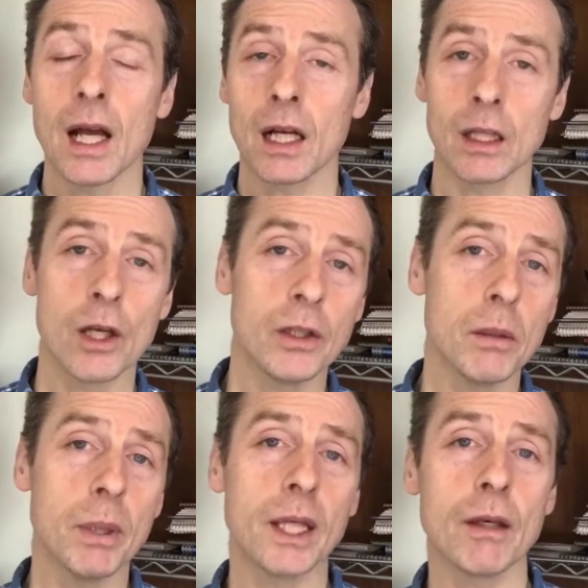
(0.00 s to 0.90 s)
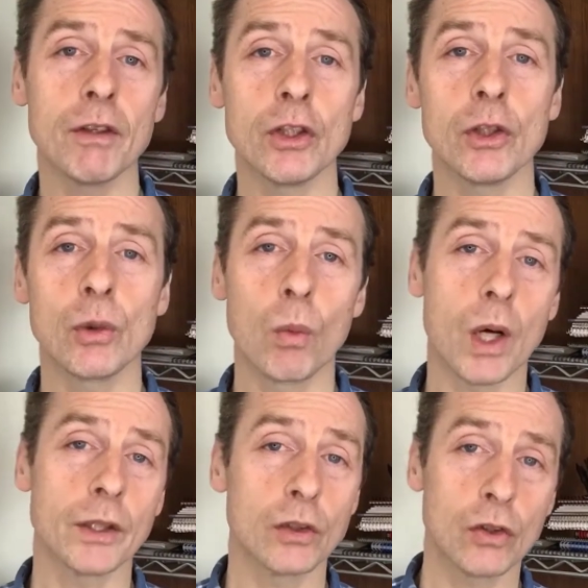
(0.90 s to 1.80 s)
I'll only be giving you
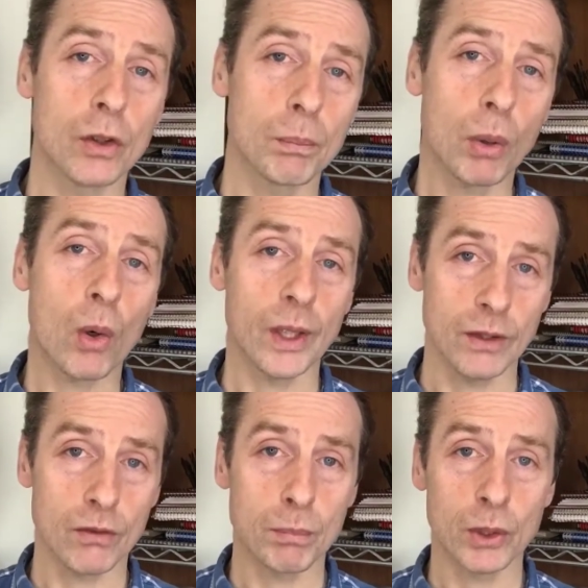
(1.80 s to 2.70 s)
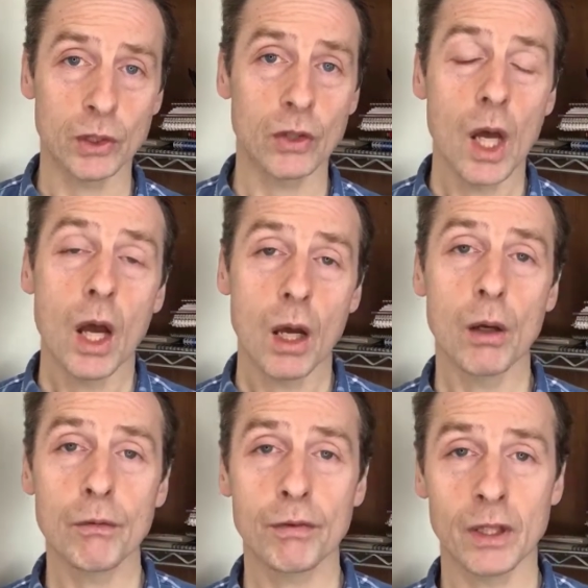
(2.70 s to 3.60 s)
1 or 2 points, but
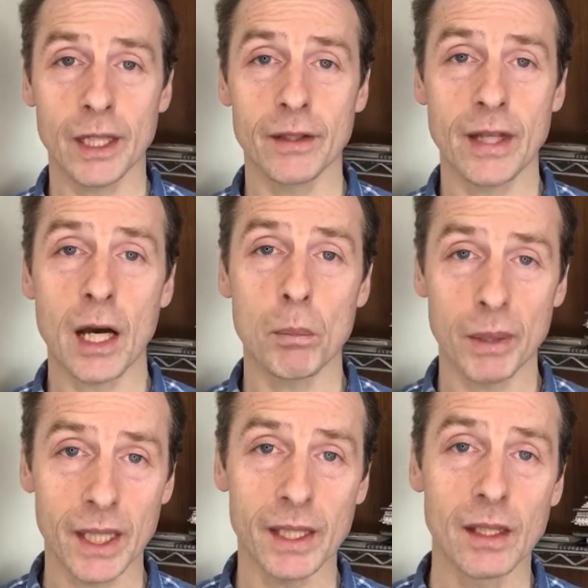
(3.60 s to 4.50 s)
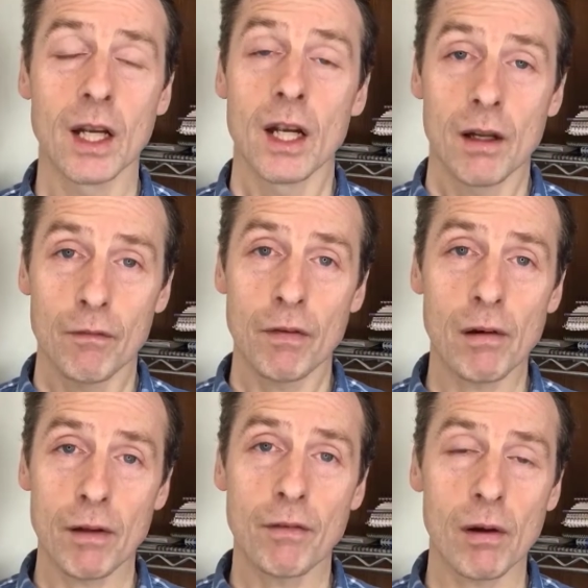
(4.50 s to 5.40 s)
hopefully they'll be
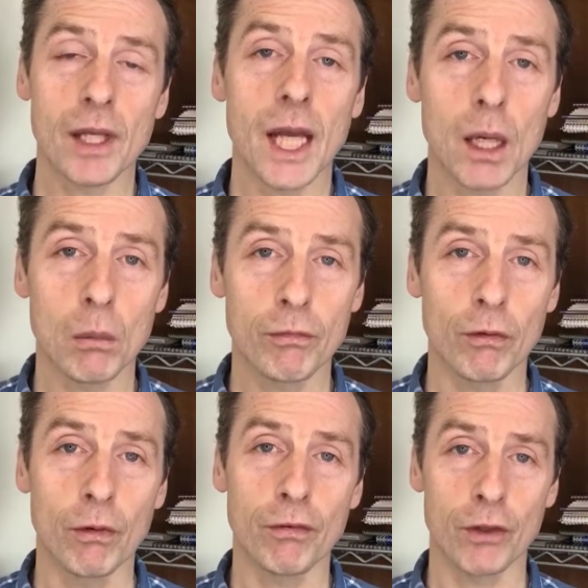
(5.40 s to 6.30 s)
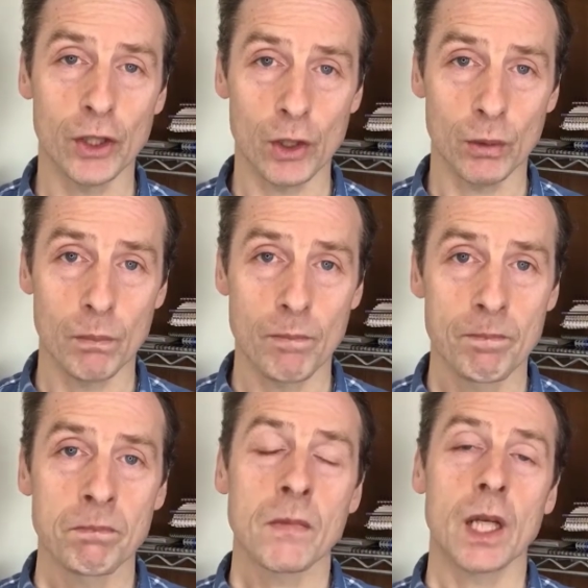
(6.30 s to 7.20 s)
very helpful for you.
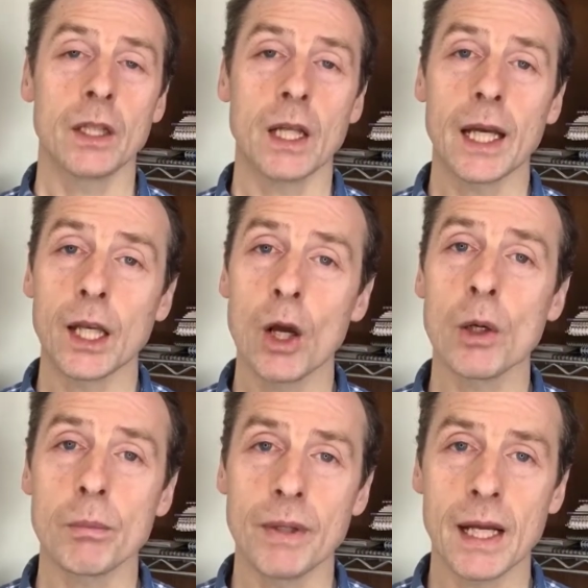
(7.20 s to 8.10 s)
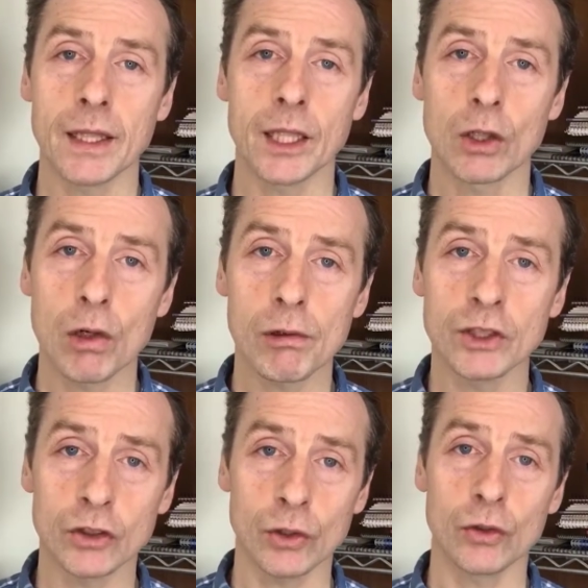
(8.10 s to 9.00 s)
And I hope they'll
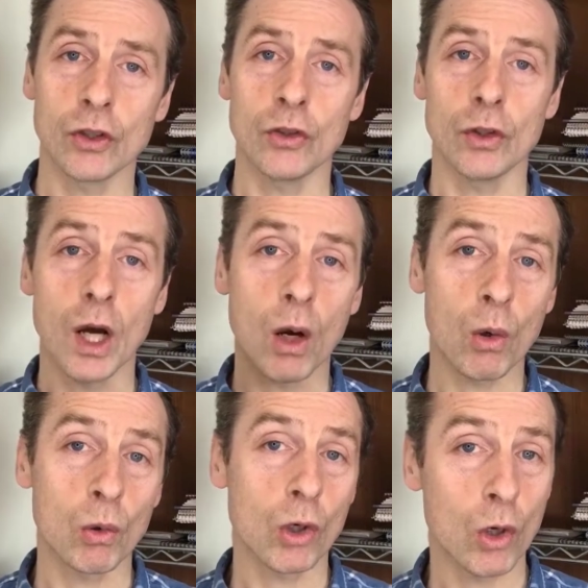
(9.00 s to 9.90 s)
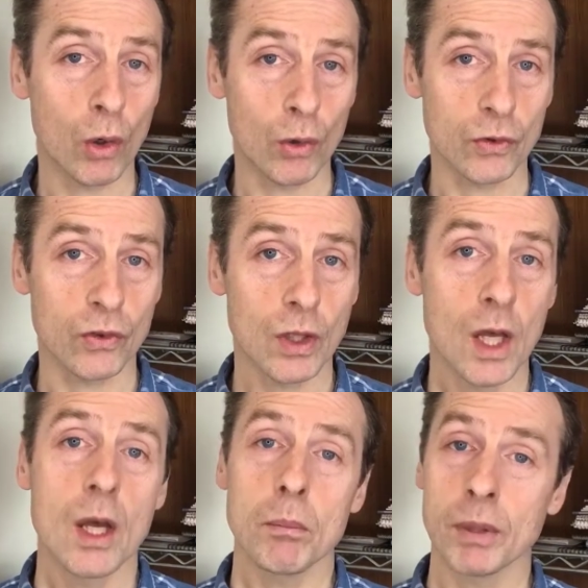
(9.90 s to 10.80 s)
encourage you to do the whole course,
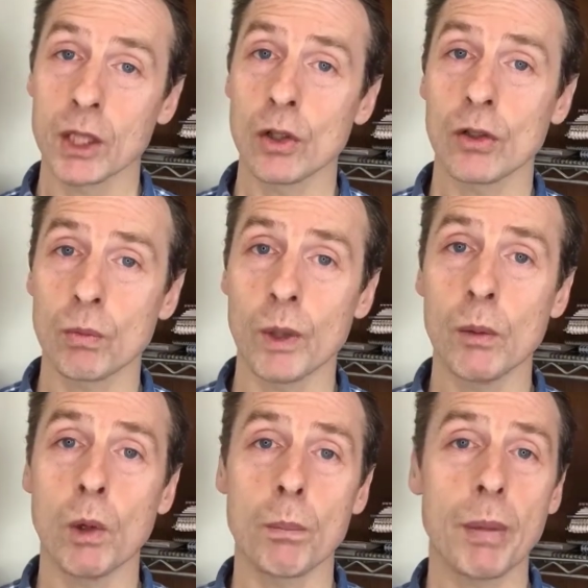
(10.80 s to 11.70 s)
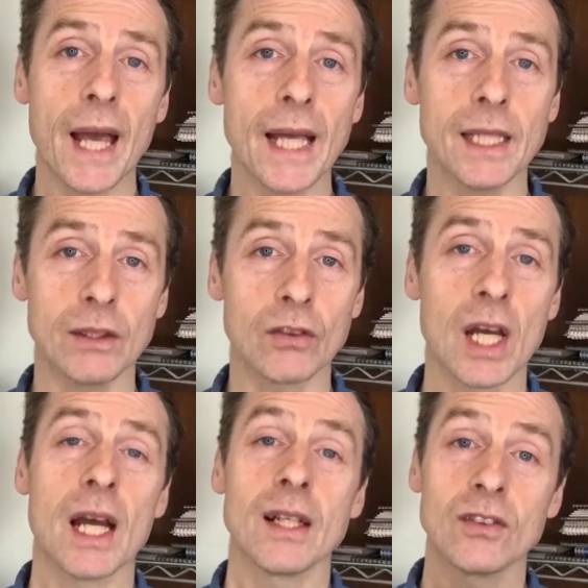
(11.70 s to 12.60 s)
because we will paint
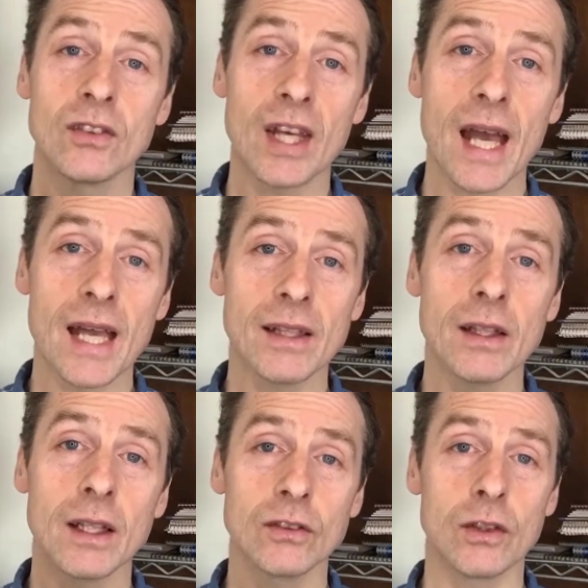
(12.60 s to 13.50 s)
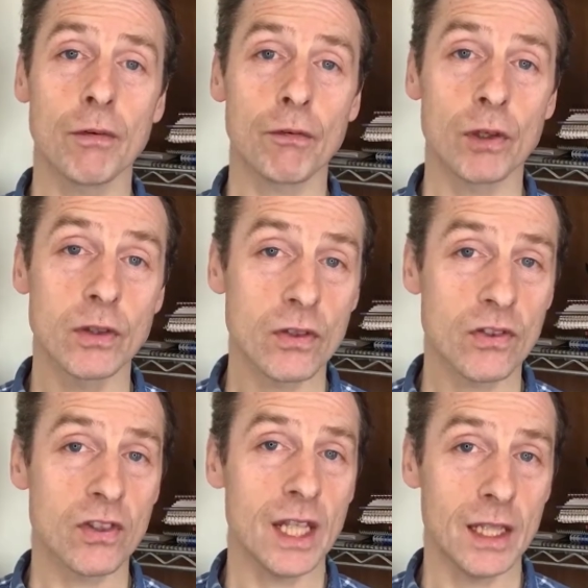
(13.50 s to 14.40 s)
10 different
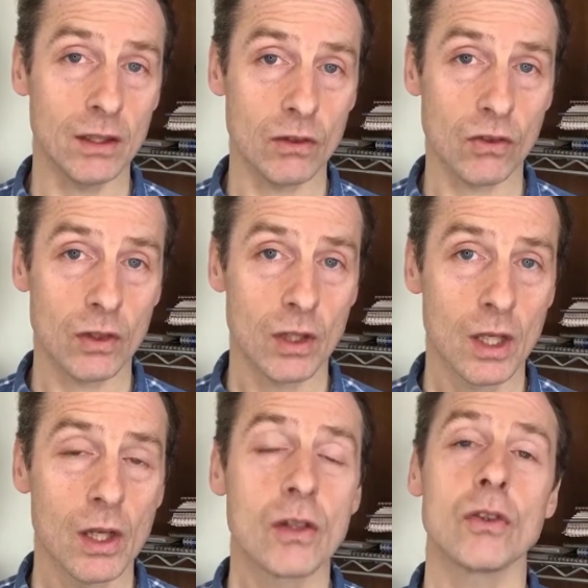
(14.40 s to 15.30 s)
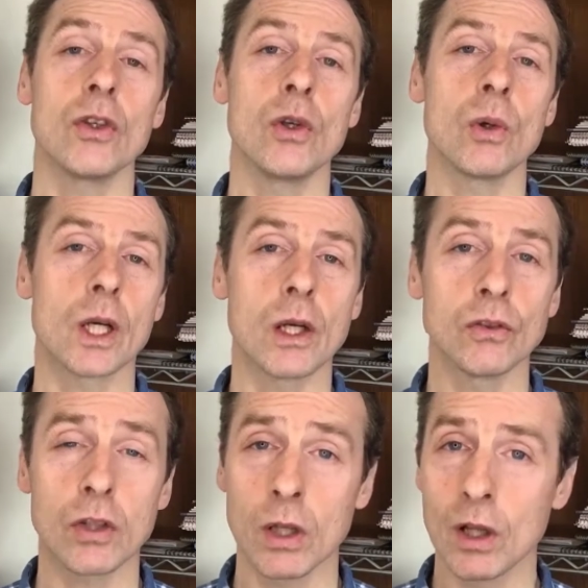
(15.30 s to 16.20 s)
scenes. So you are going
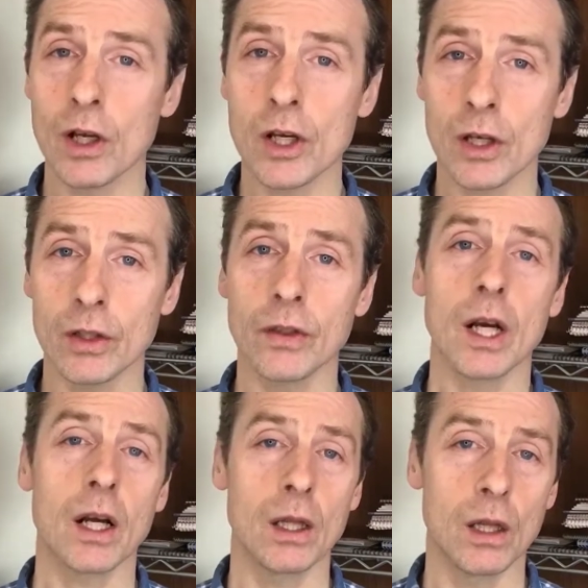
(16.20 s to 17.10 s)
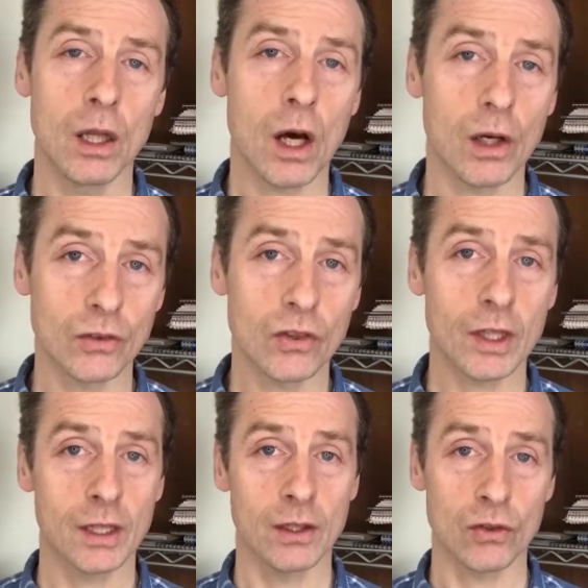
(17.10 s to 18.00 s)
to learn a lot
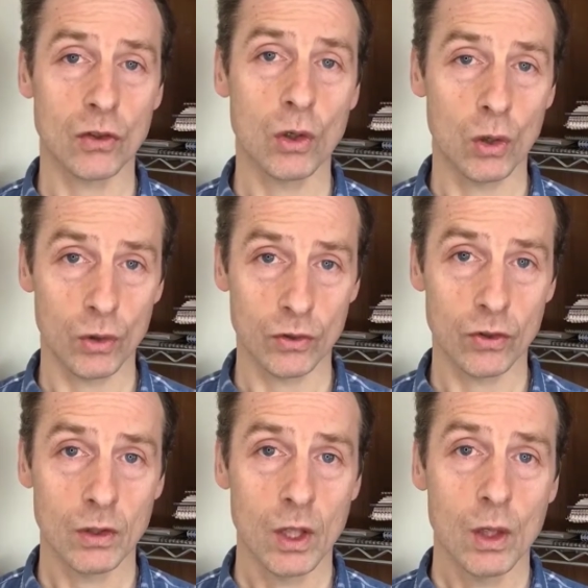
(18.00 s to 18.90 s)
in this course.